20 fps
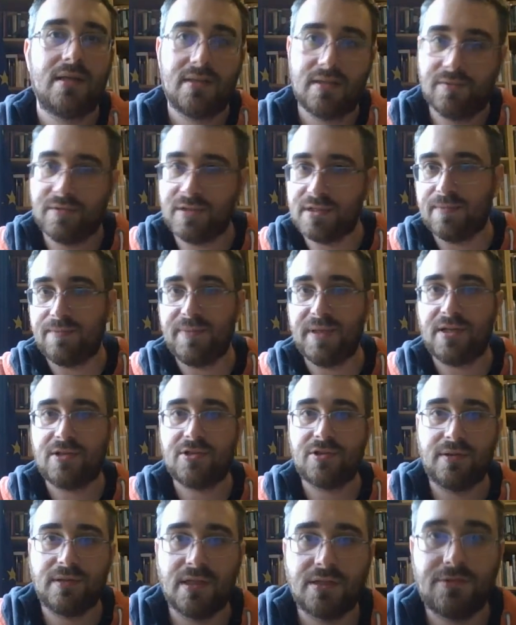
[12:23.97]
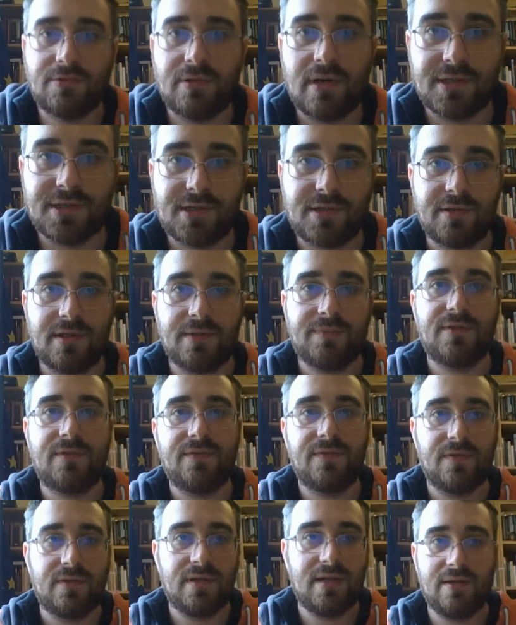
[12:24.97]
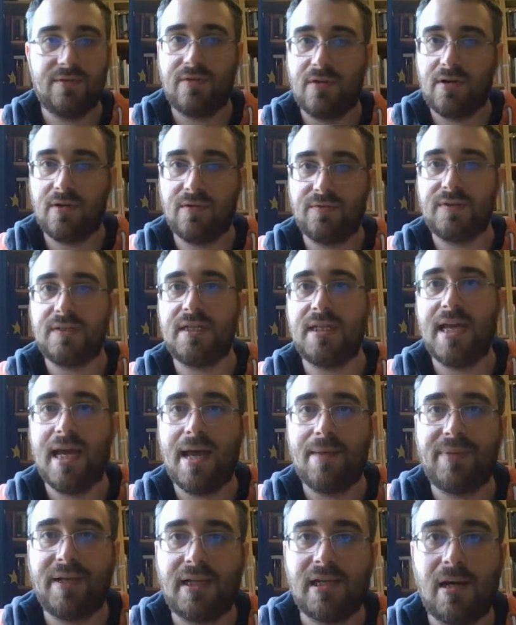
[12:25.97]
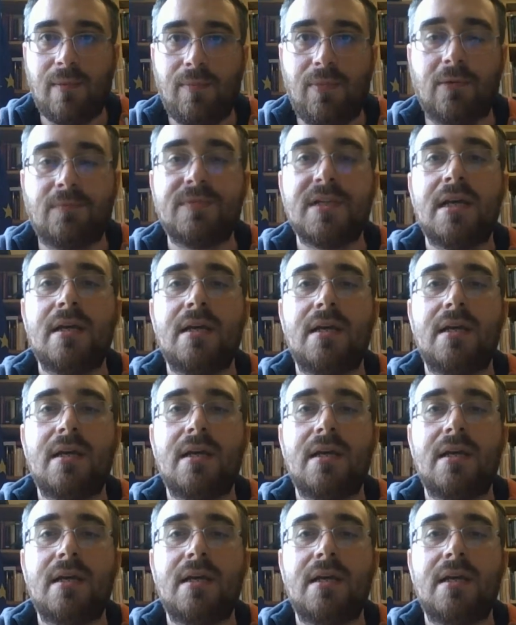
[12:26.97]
There is a picture in the transcript of the happy couple.